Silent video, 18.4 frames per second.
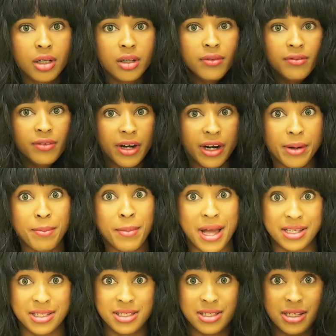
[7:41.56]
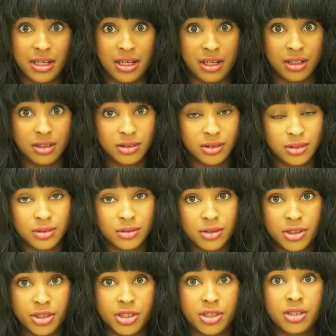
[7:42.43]
very messy,
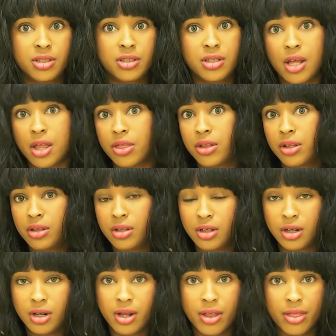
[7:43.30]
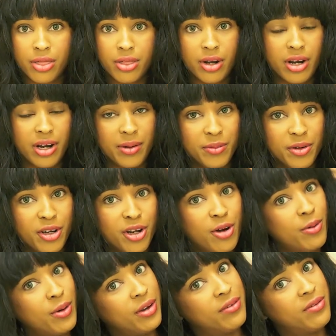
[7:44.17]
which is the look that I'm
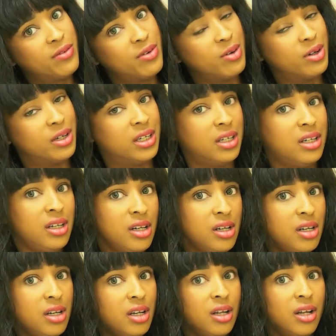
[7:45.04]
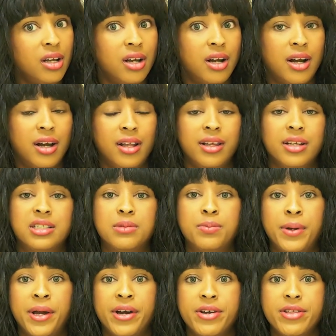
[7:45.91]
going for. I like to
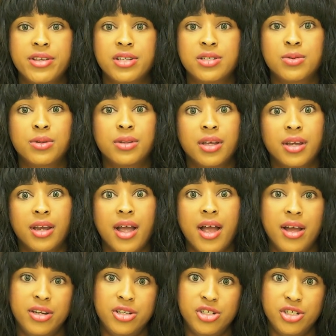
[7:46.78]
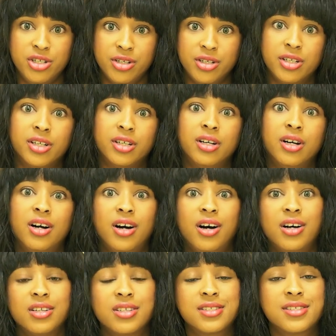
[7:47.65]
pair this with like edgier
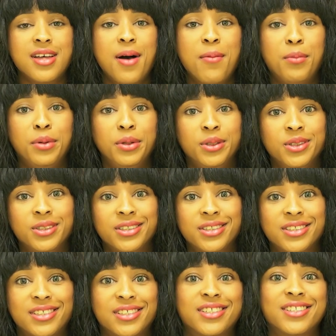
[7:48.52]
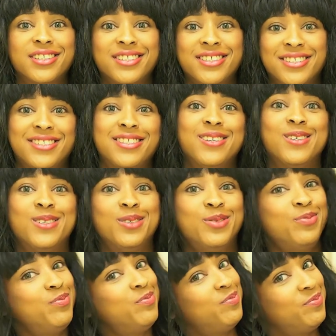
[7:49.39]
ensembles. So,
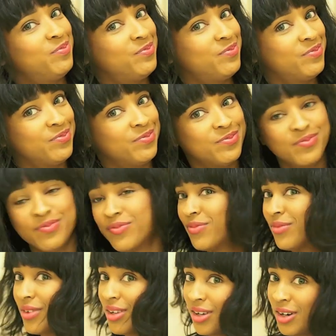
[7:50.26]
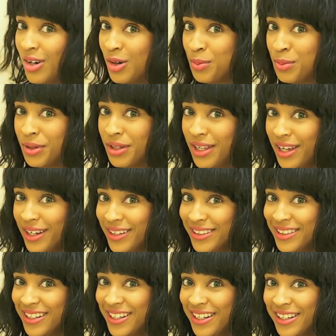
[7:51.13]
hope you liked
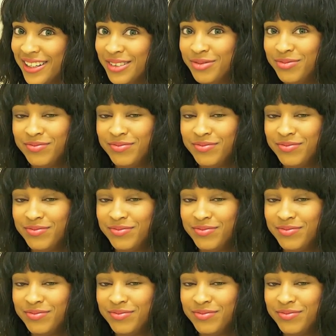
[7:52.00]
it.